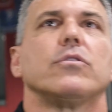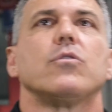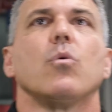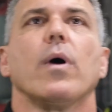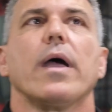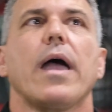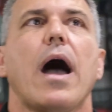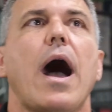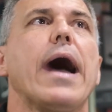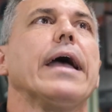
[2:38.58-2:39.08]
The
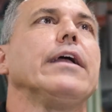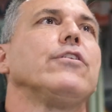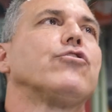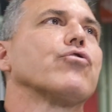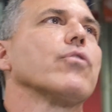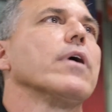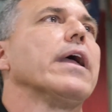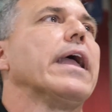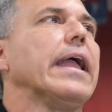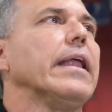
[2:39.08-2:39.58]
way I
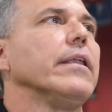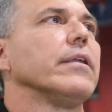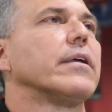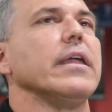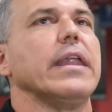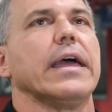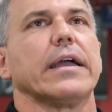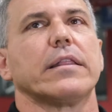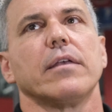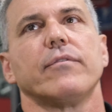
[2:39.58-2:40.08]
train
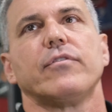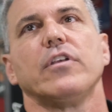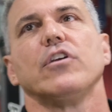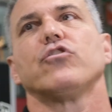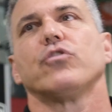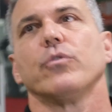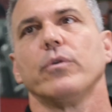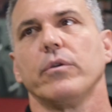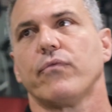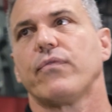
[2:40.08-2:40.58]
connective
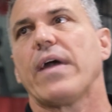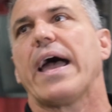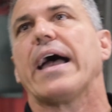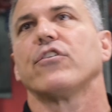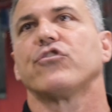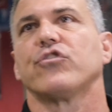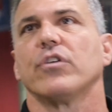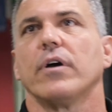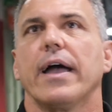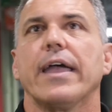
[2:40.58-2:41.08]
tissue and
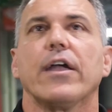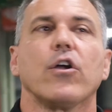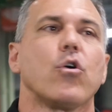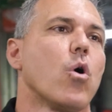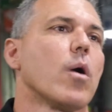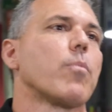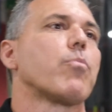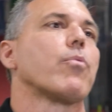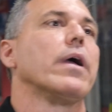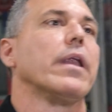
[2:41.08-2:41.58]
fascia, I
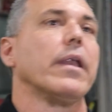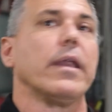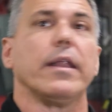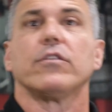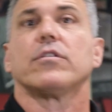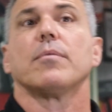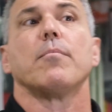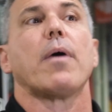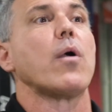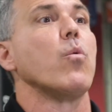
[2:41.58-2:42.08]
incorporate it
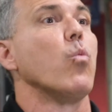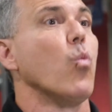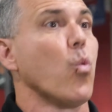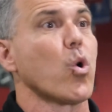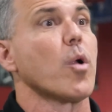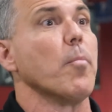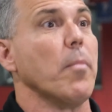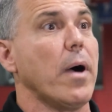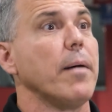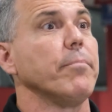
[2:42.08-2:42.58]
into my
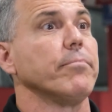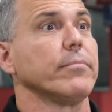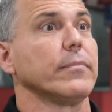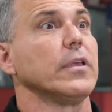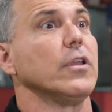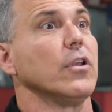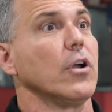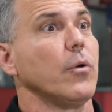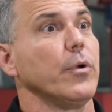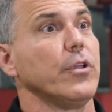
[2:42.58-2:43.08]
warm-up.
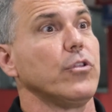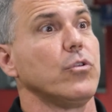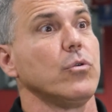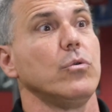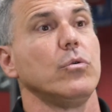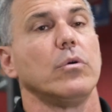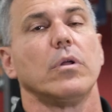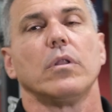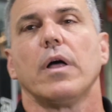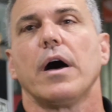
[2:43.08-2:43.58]
We
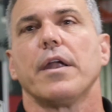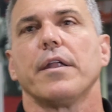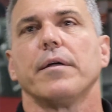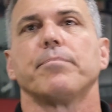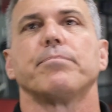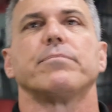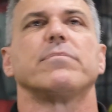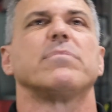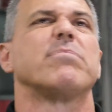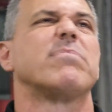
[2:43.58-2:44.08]
do a lot of
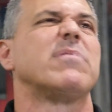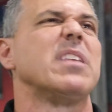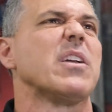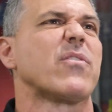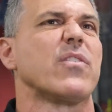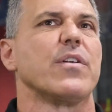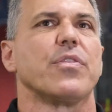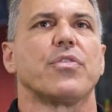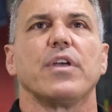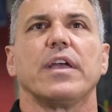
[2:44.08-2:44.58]

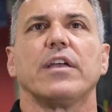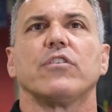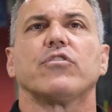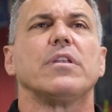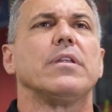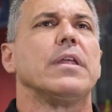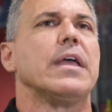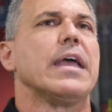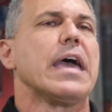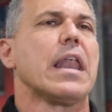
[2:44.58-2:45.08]
different things,
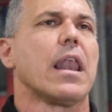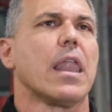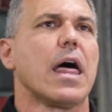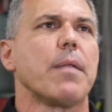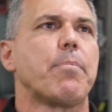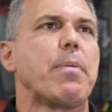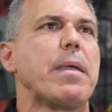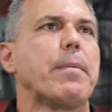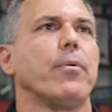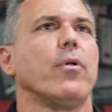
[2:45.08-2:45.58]
and a lot
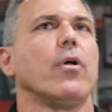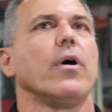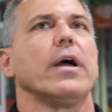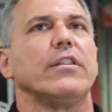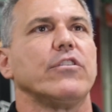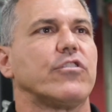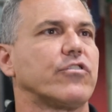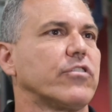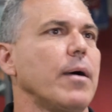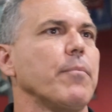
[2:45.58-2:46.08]
of people
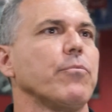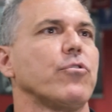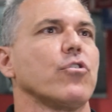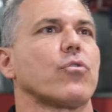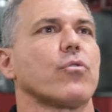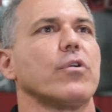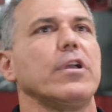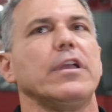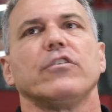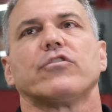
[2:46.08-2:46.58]
in some
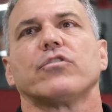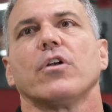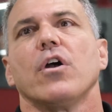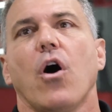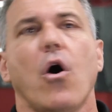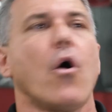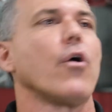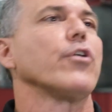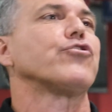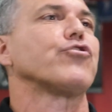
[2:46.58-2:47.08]
degrees
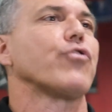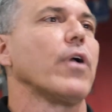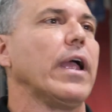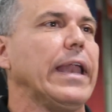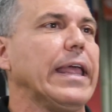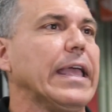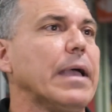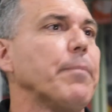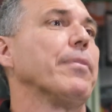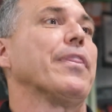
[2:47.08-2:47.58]
are
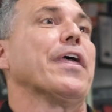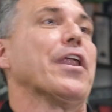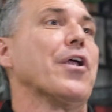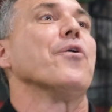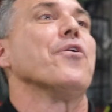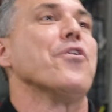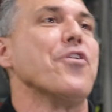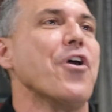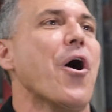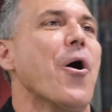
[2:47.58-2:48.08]
training it, but they
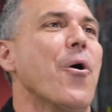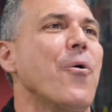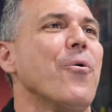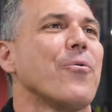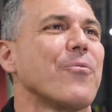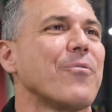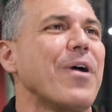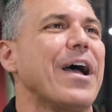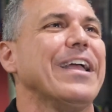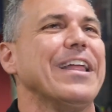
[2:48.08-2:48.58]
don't know,
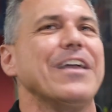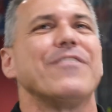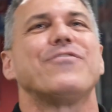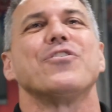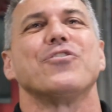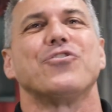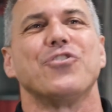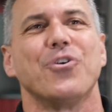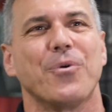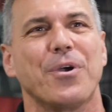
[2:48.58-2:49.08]
right? If
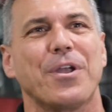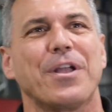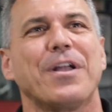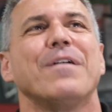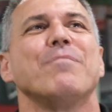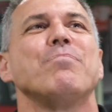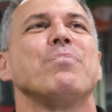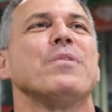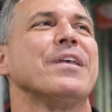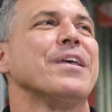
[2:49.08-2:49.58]
you're doing
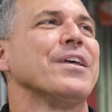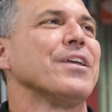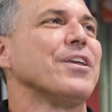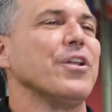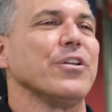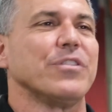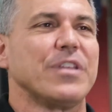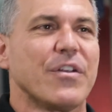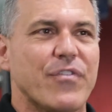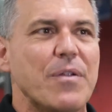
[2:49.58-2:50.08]

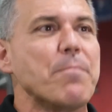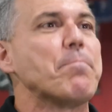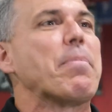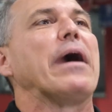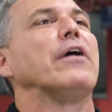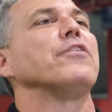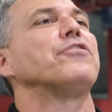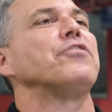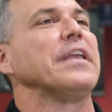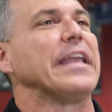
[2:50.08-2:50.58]
different
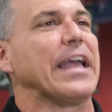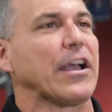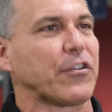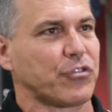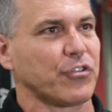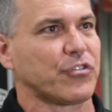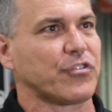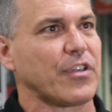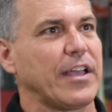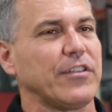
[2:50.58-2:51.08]
bouncing
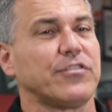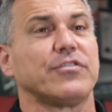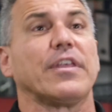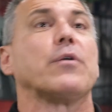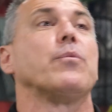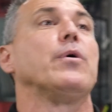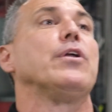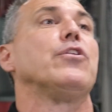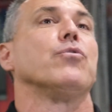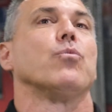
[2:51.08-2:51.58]
exercises,
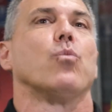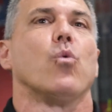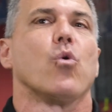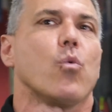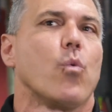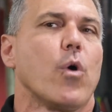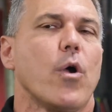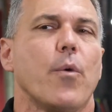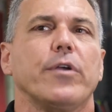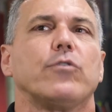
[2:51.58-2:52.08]
like we
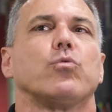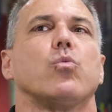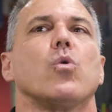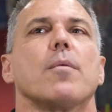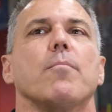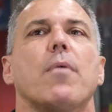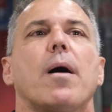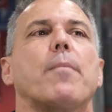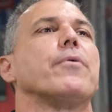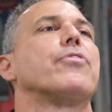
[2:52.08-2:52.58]
always
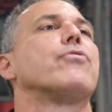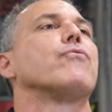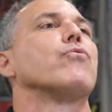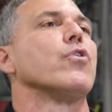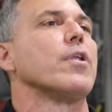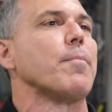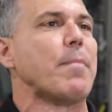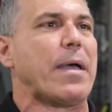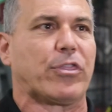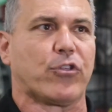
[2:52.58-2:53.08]
warm up with
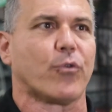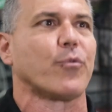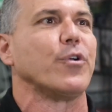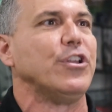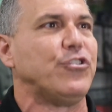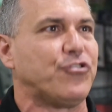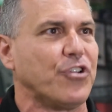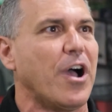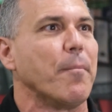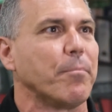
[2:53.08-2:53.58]

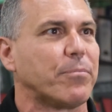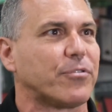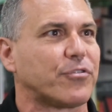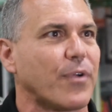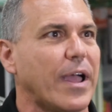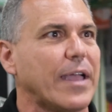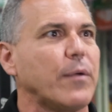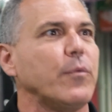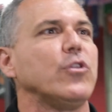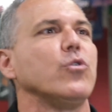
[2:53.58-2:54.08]
rudimentary jumps, right?